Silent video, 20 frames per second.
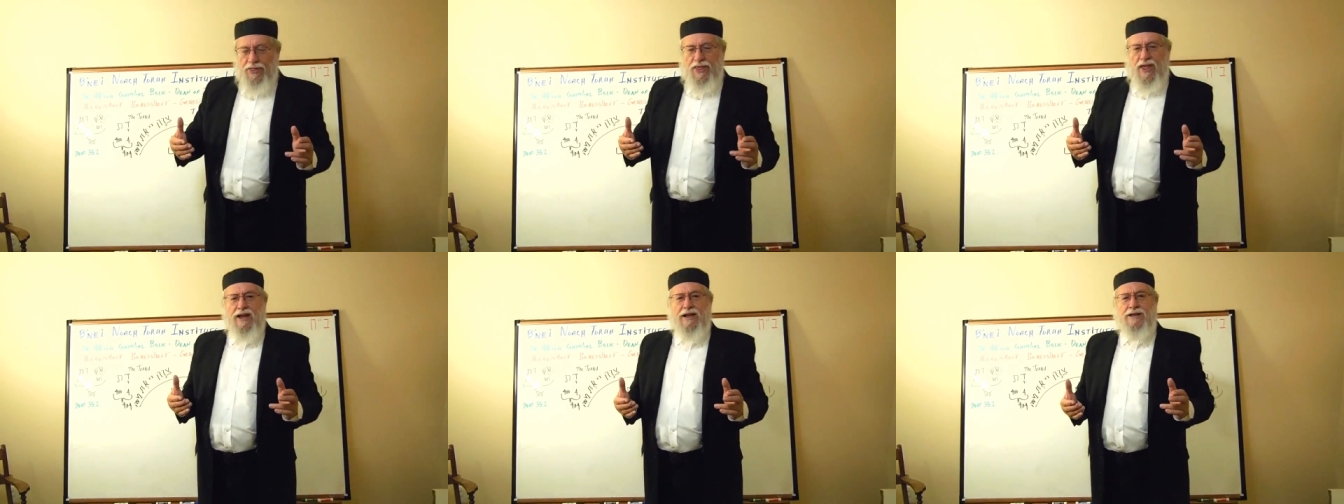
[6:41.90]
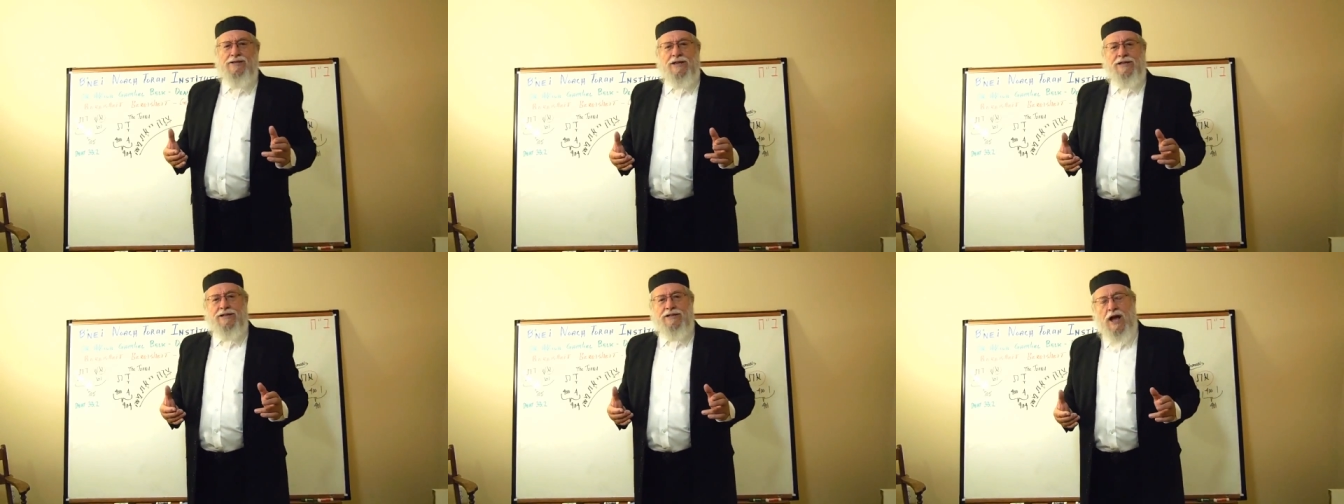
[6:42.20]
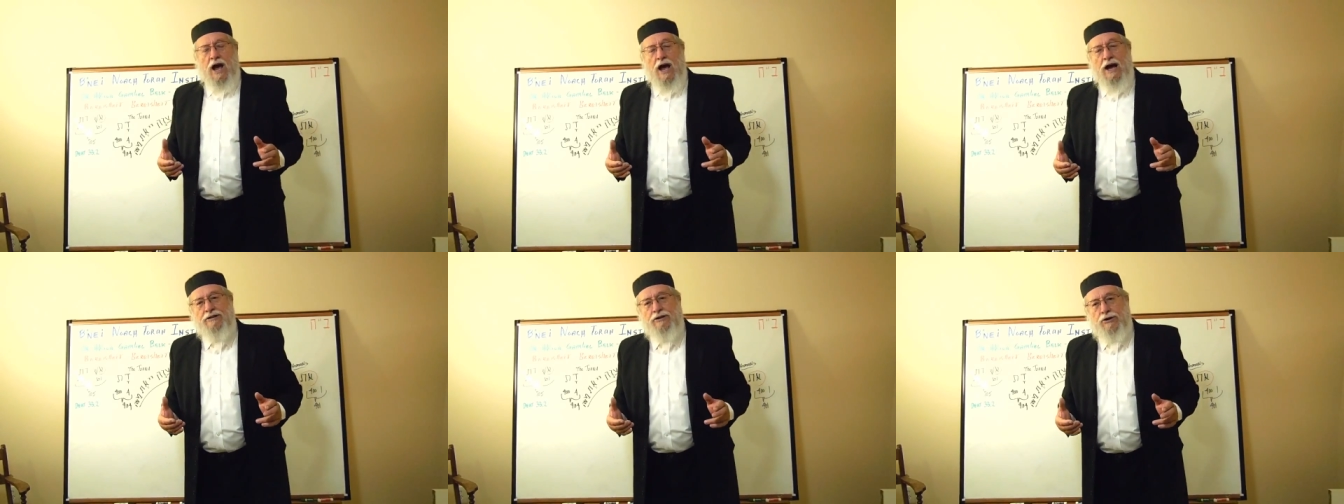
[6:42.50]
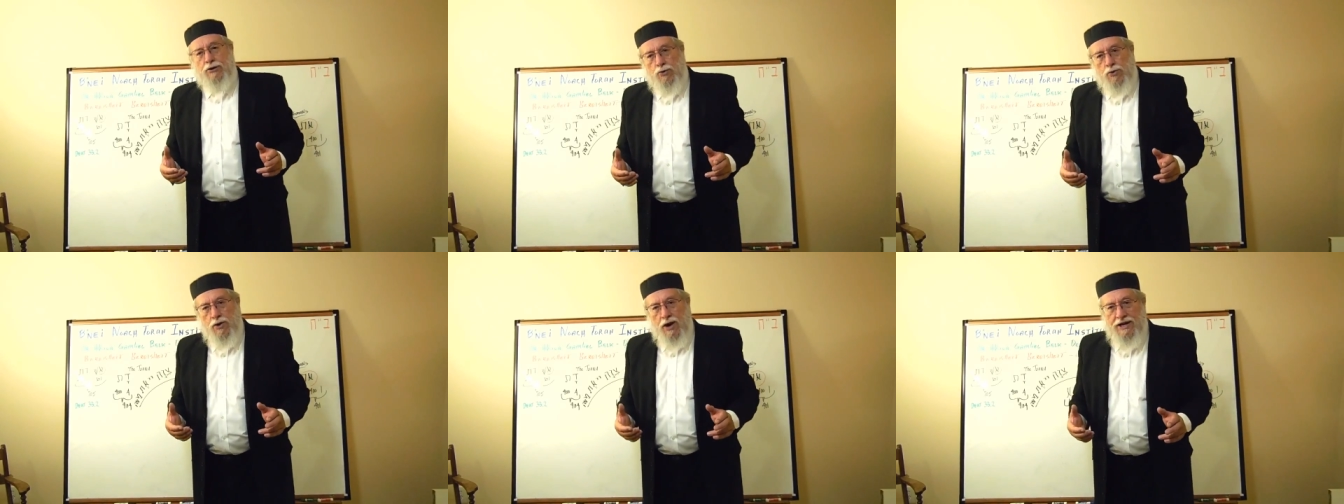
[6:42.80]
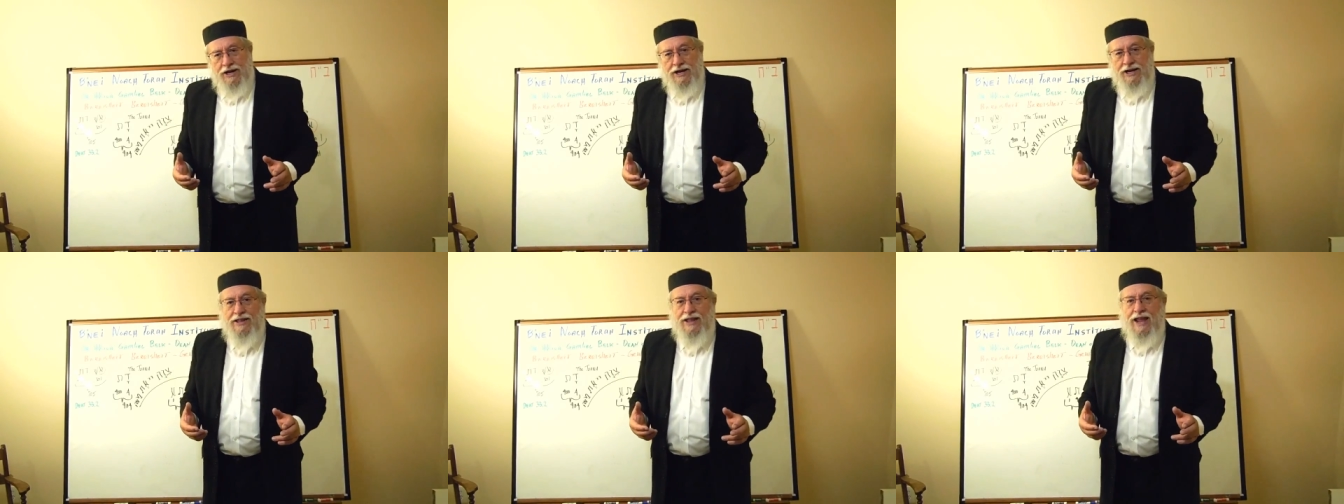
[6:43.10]
of the things that God
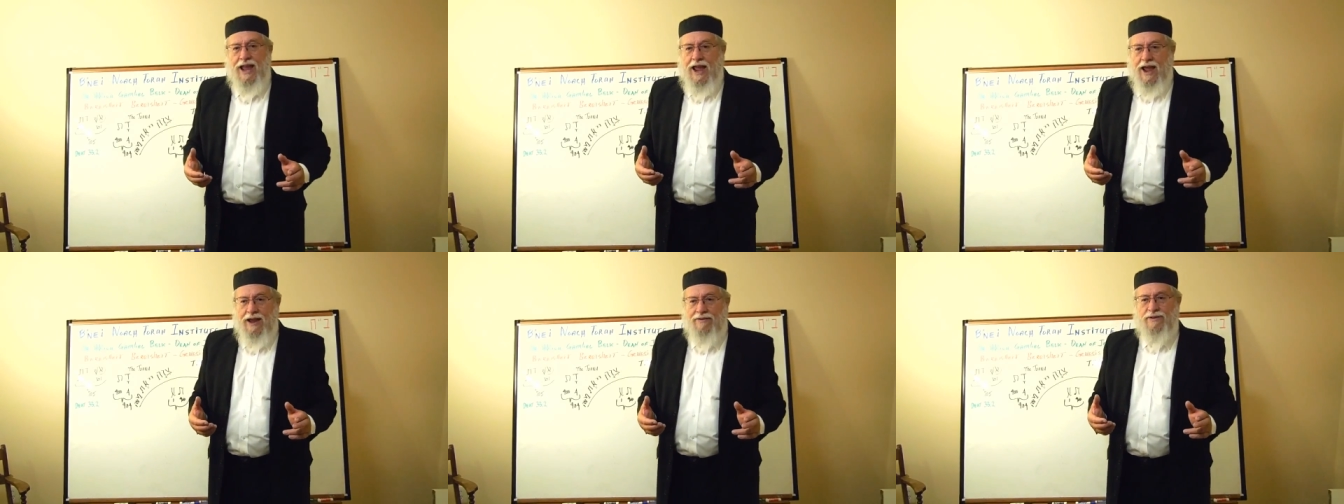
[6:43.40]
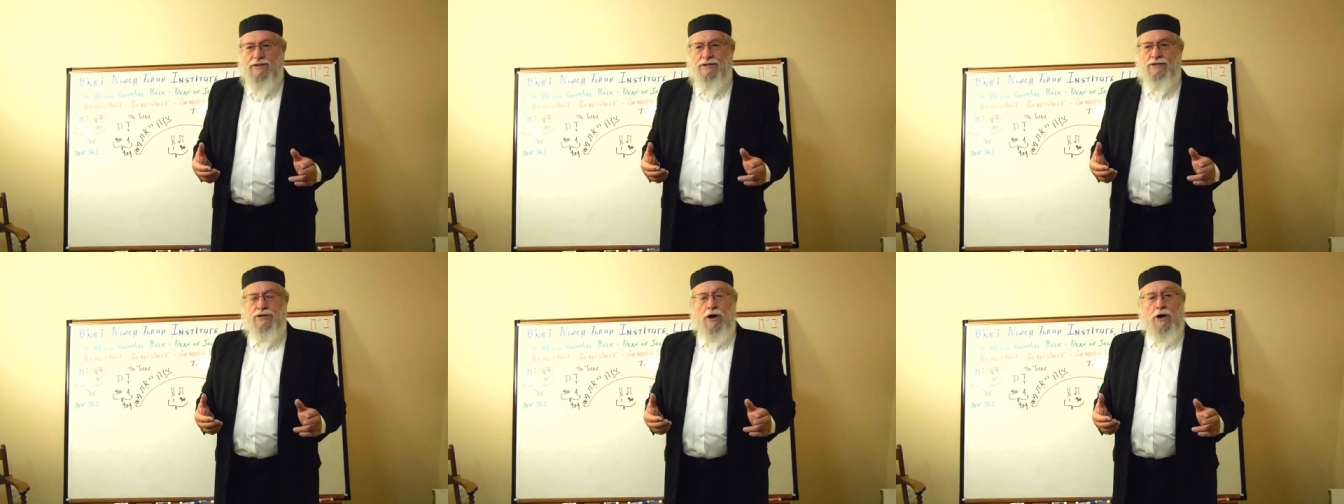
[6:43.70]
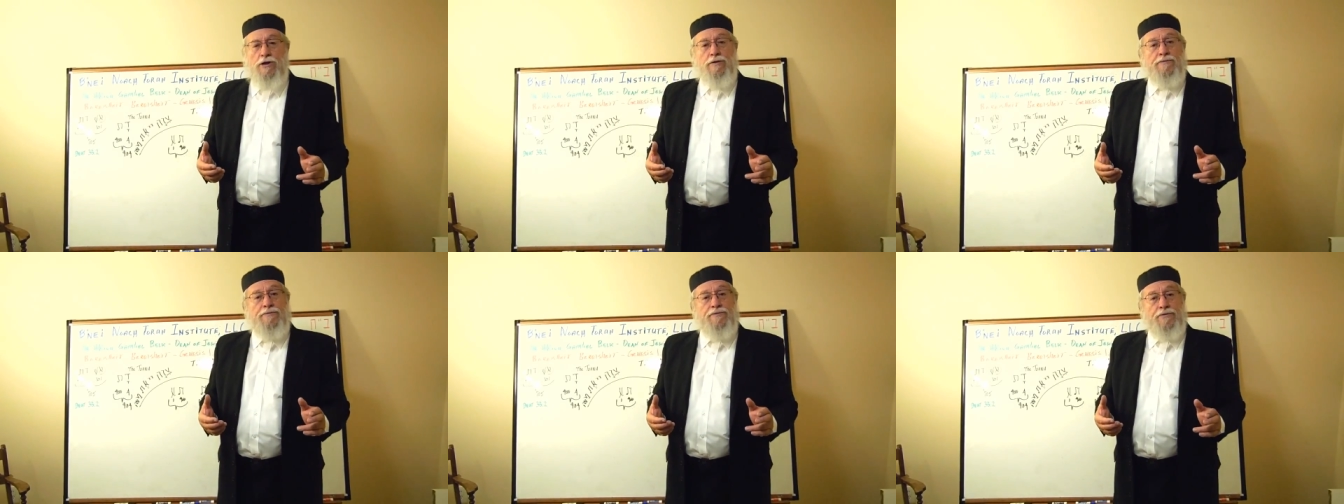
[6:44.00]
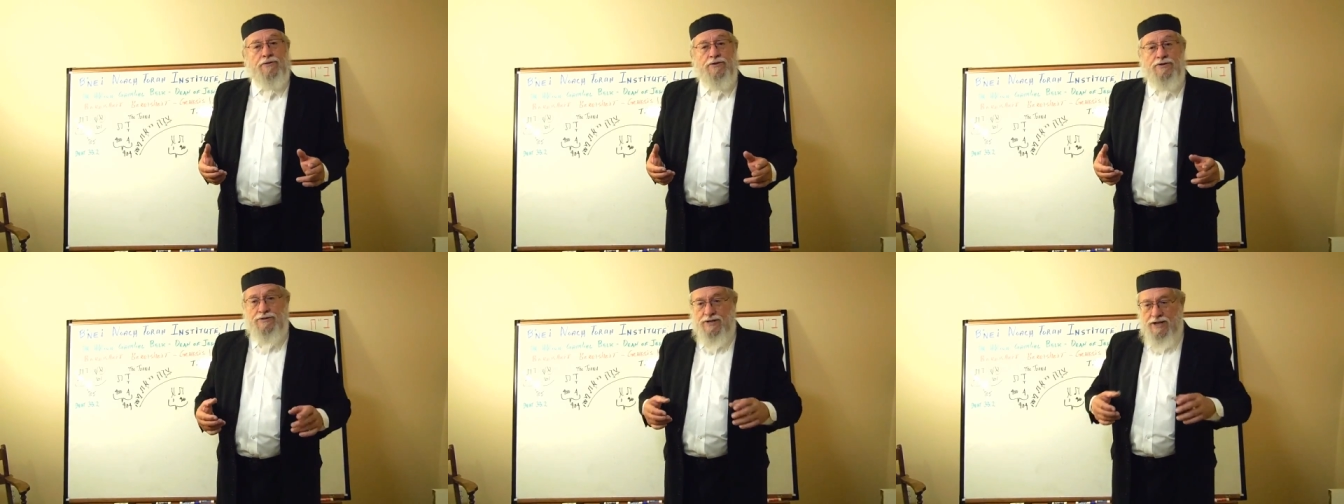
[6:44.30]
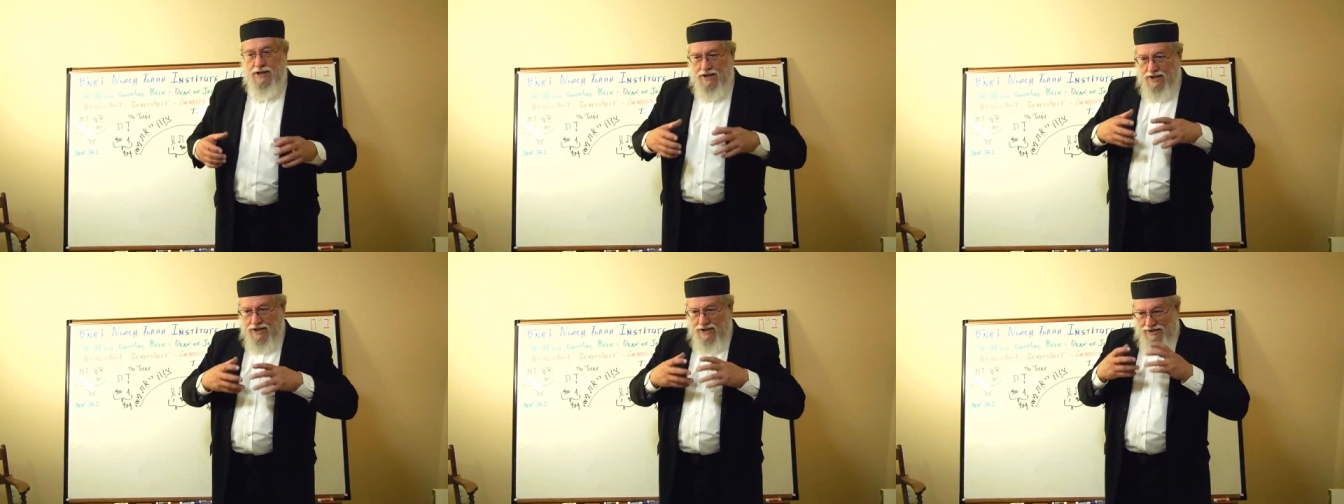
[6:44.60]
created in the heavens on the
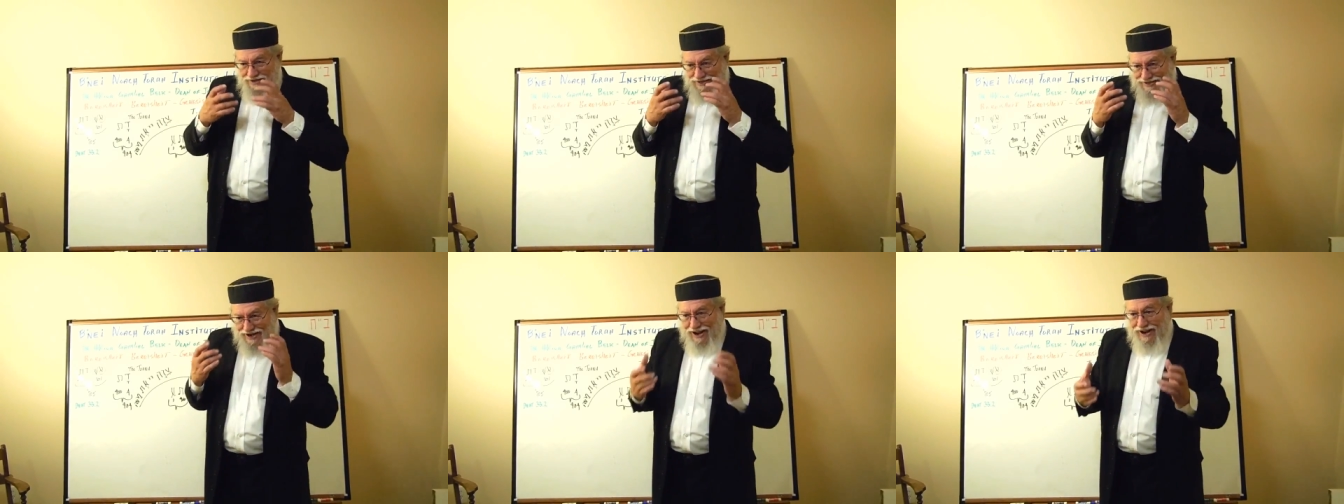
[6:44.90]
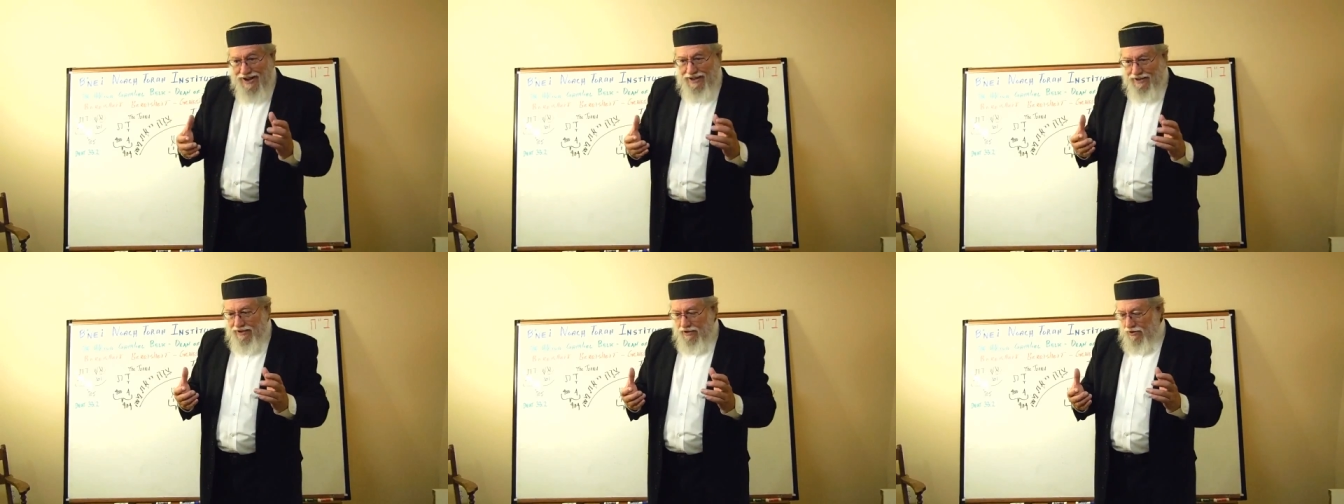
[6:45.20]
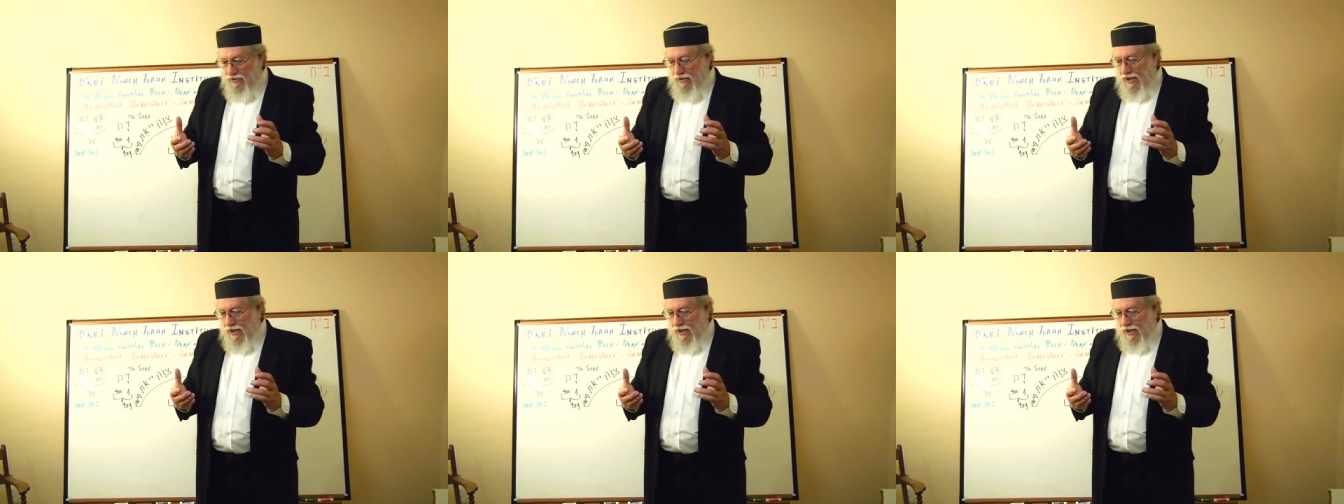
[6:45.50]
first day.